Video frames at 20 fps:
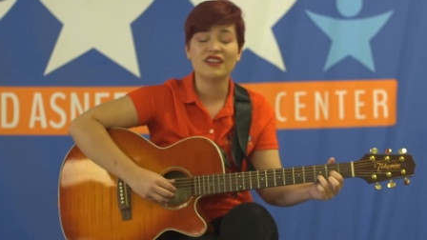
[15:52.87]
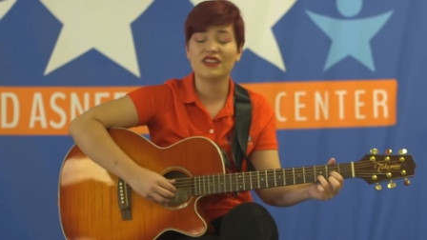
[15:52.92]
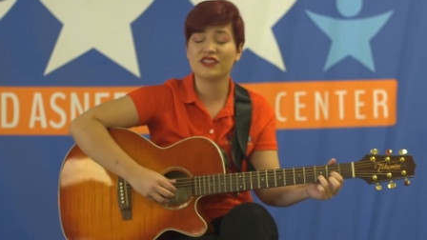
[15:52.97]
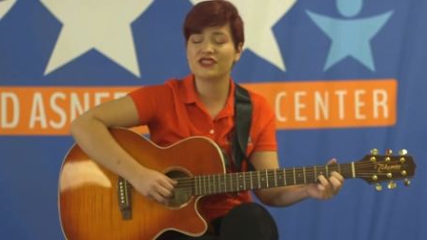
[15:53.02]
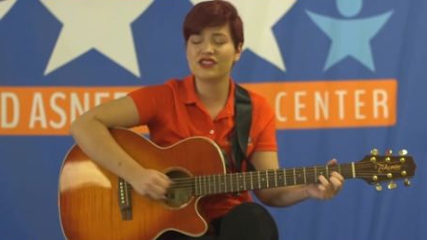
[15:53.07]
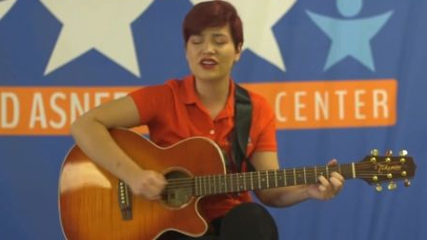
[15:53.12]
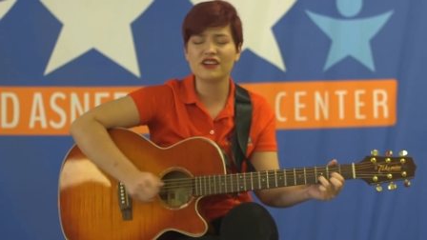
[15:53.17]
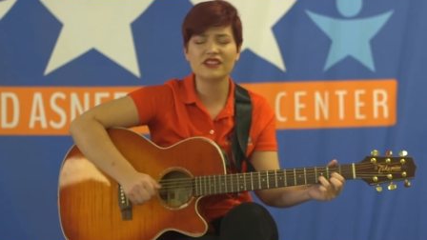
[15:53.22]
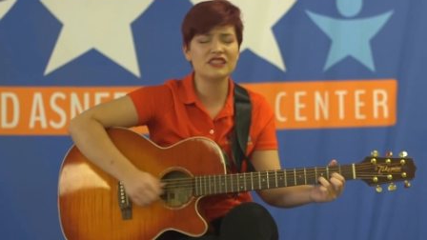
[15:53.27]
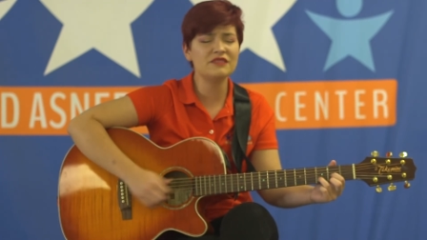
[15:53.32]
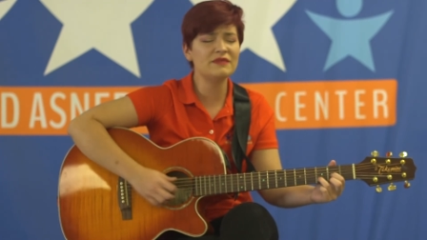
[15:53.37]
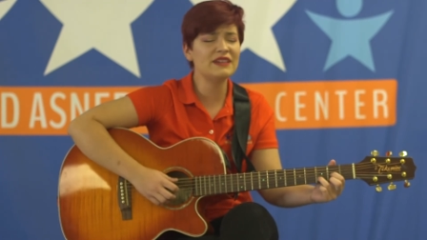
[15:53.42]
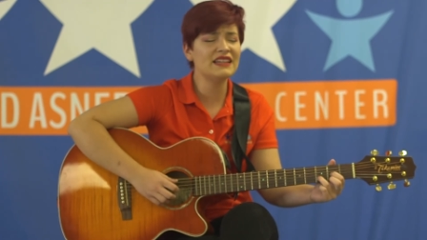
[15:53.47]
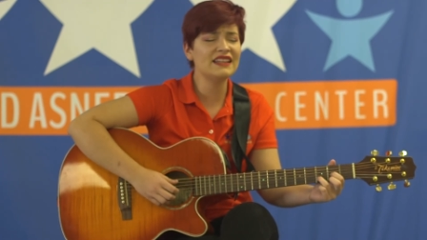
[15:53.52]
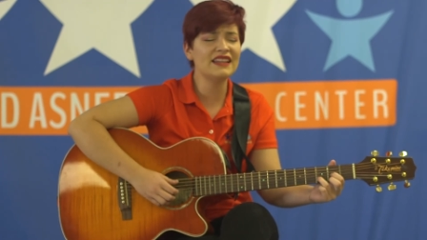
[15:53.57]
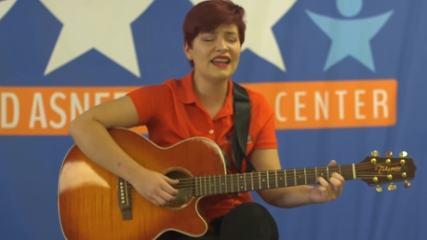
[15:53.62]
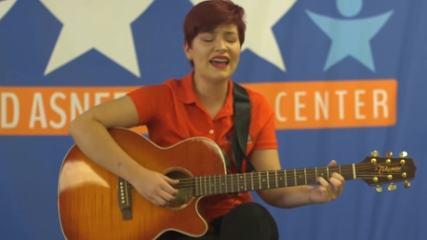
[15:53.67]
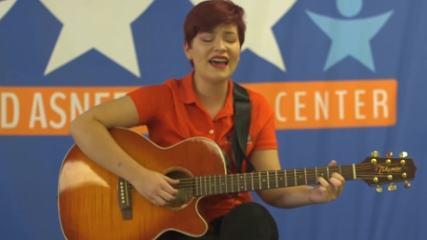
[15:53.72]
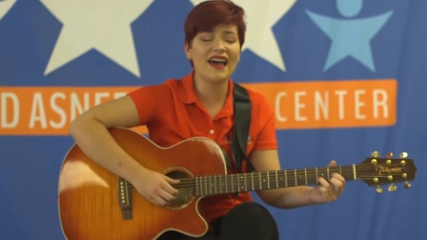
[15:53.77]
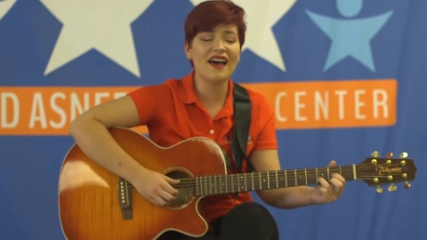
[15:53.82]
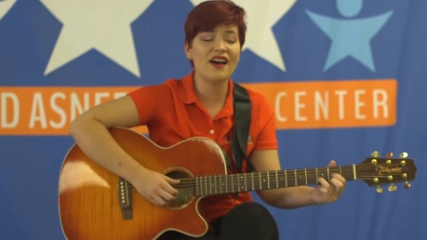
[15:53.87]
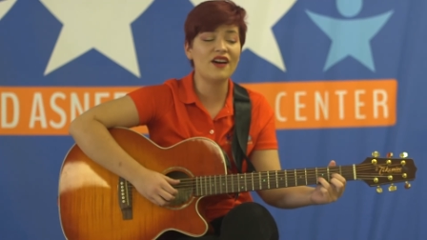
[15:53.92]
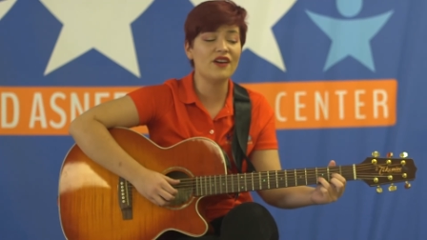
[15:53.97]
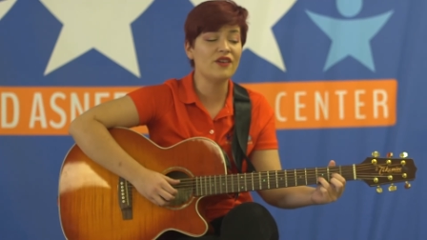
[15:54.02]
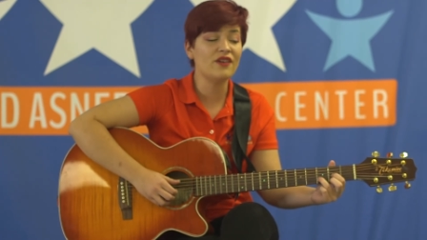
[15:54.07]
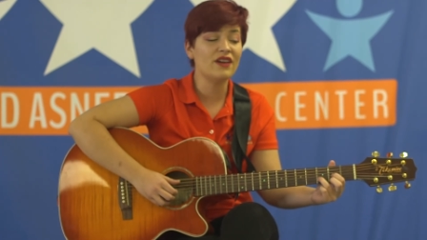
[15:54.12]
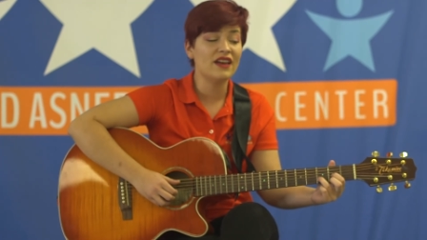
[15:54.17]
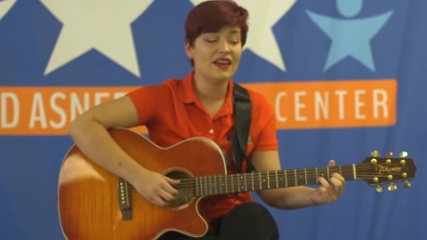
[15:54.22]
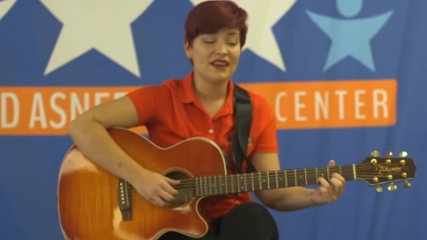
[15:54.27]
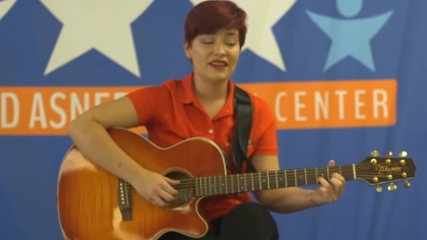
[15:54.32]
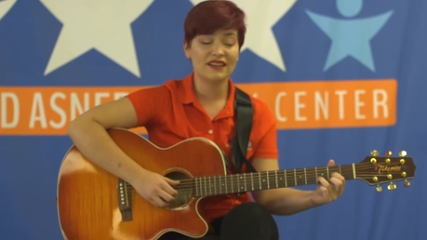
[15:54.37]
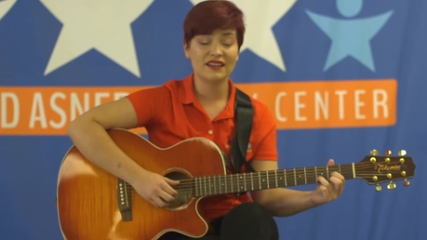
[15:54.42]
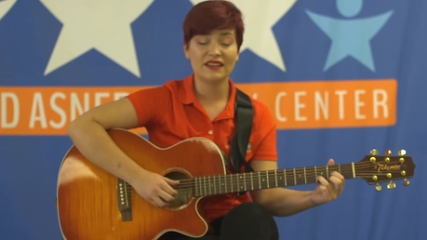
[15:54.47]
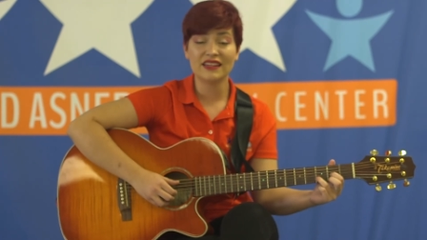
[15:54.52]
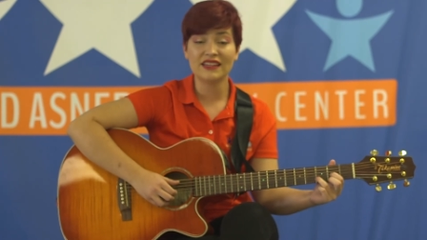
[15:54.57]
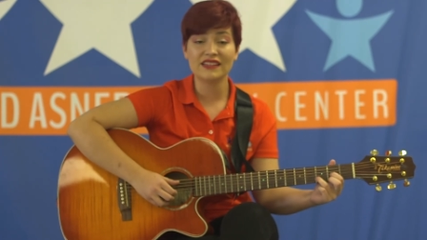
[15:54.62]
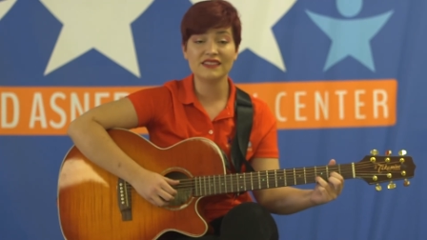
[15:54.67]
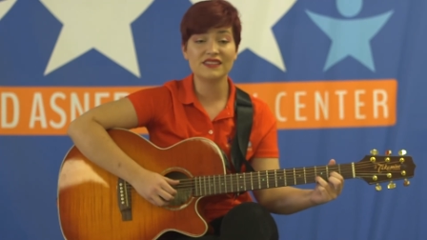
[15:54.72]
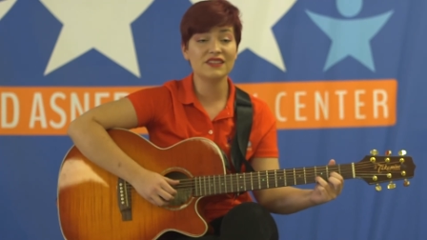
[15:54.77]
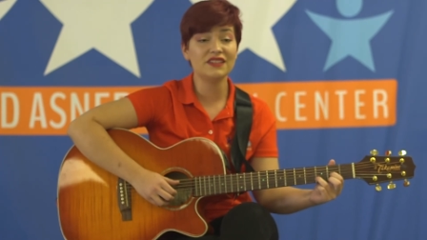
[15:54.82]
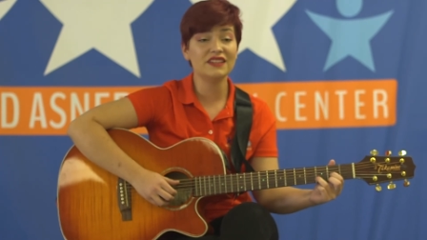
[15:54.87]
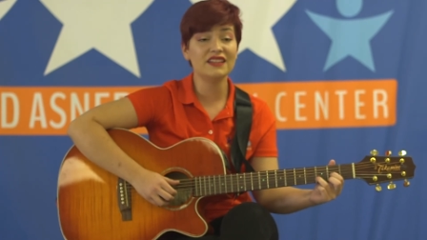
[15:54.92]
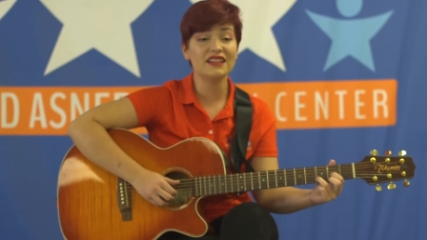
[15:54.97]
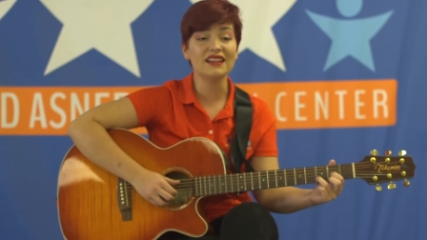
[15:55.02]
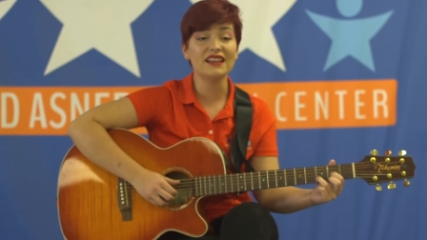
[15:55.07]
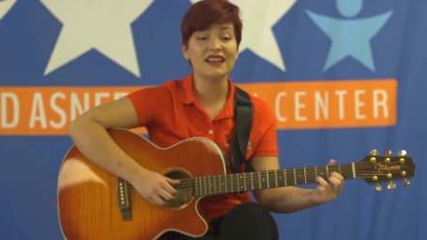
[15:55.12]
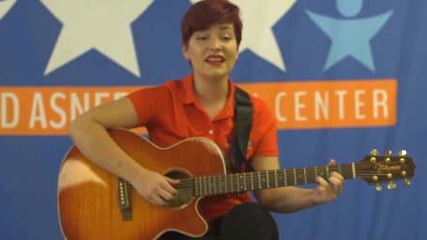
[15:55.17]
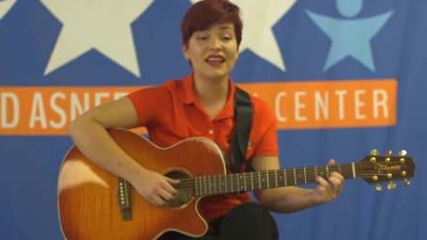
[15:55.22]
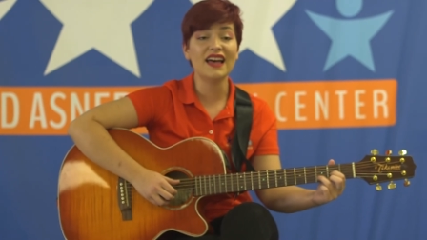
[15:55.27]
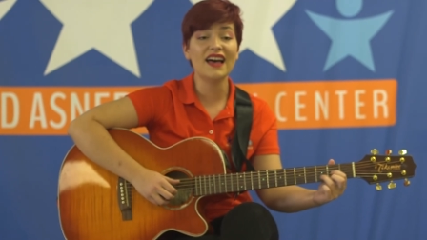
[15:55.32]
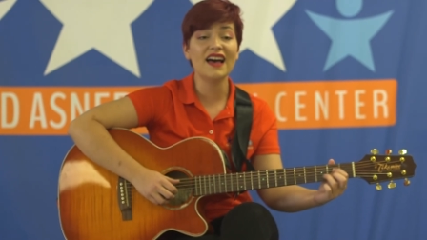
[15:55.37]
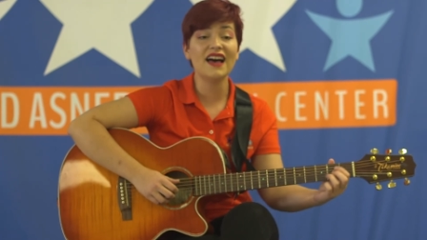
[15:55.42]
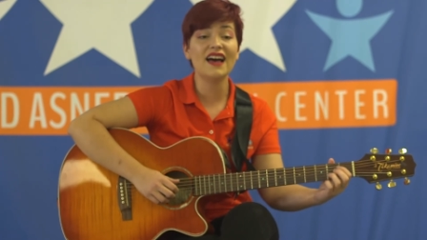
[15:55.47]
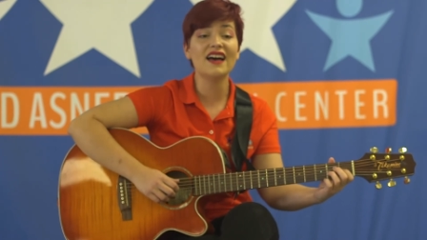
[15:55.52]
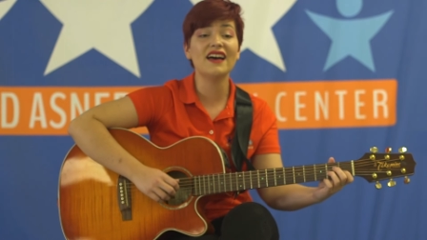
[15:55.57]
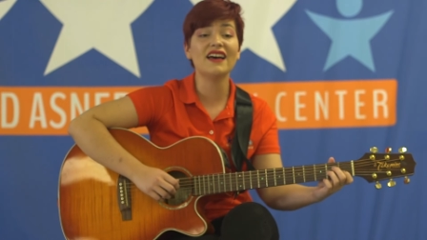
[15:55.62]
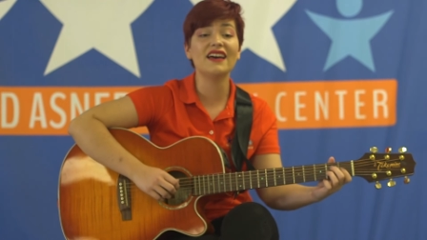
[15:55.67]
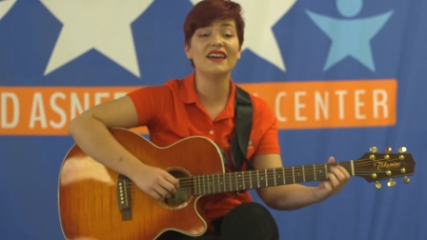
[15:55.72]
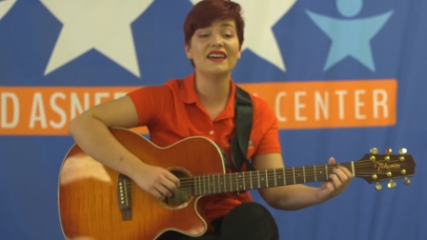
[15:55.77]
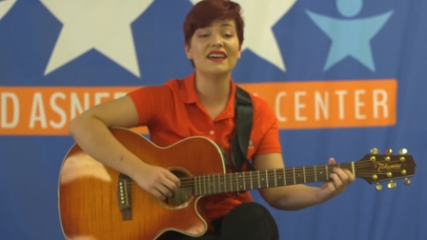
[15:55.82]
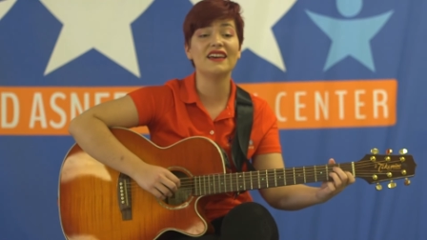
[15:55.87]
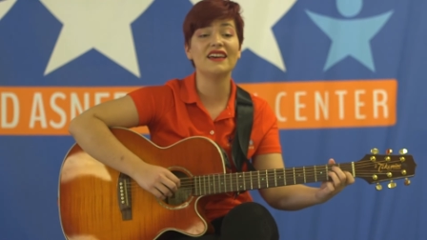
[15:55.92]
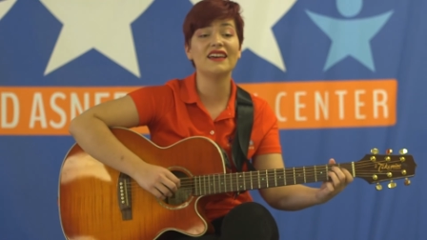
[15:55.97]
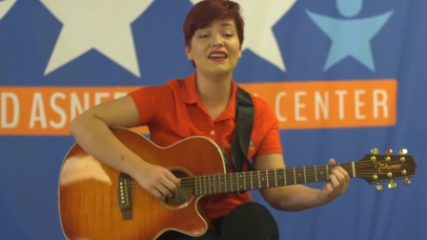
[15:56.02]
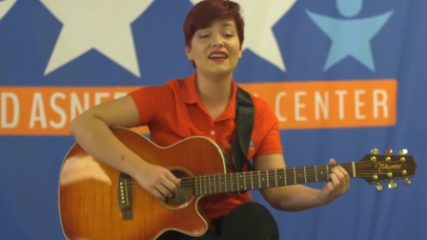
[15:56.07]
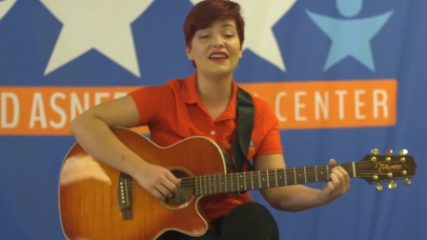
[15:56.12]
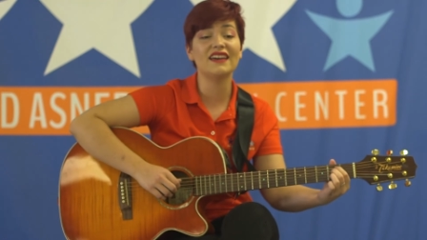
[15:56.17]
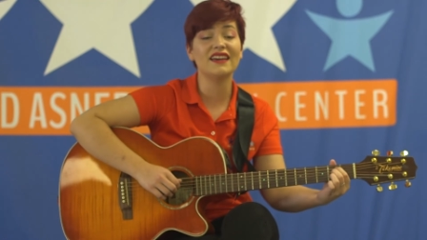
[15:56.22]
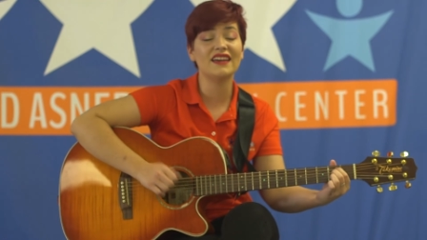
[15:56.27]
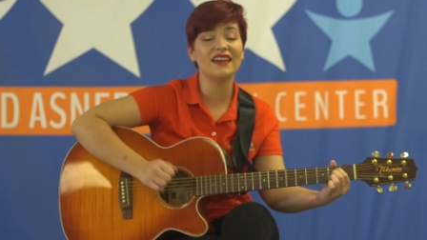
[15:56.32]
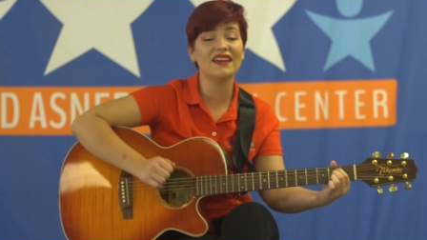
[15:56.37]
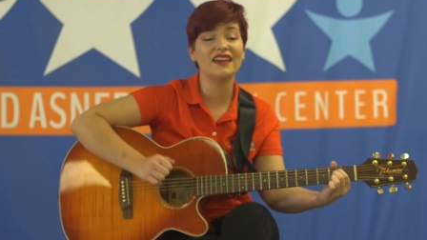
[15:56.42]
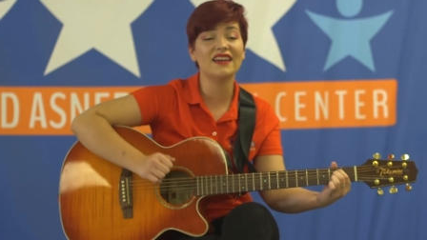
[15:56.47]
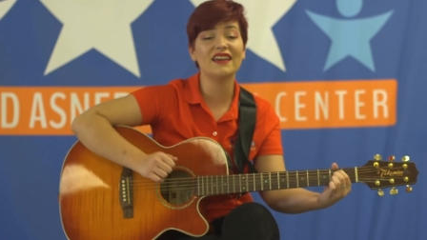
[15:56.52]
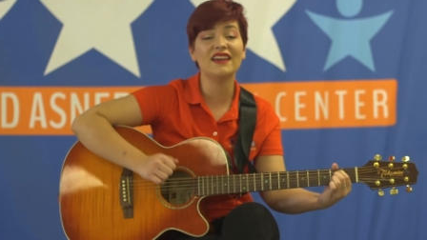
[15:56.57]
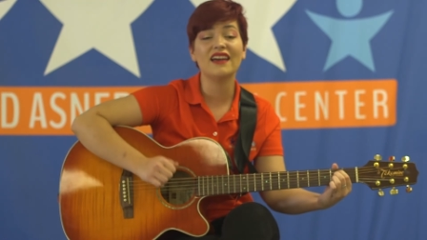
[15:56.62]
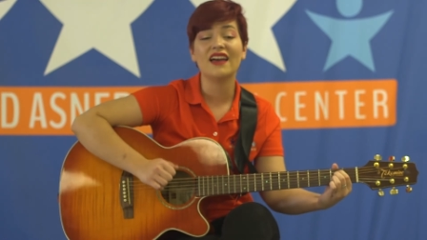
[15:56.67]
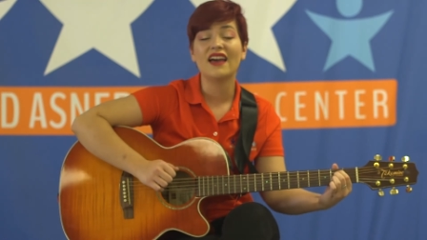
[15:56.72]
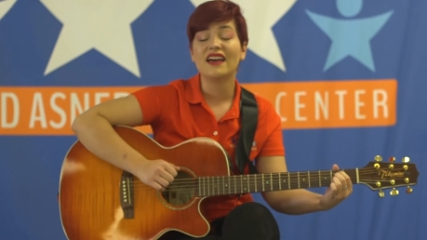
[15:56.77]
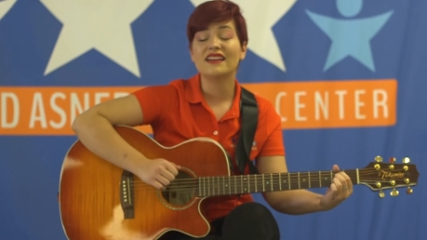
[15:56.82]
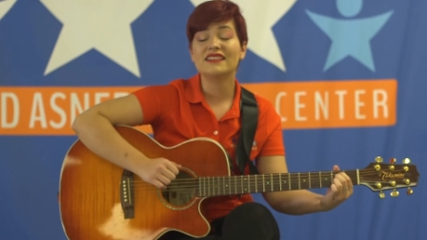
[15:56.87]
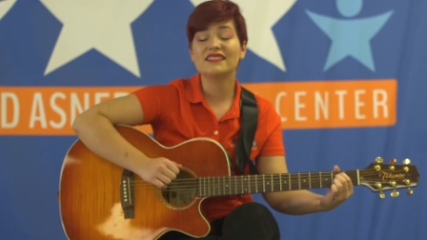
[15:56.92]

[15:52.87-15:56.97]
You talk to me now and into the light